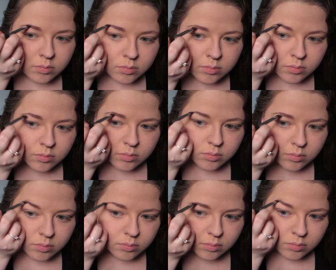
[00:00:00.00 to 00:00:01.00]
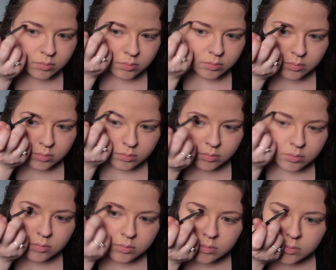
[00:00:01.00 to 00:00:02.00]

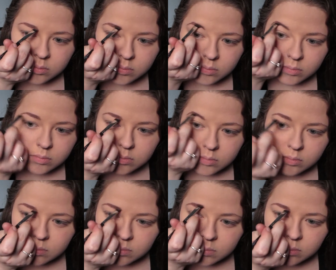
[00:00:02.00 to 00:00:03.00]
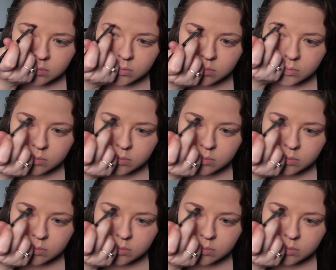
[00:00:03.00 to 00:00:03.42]
[no speech]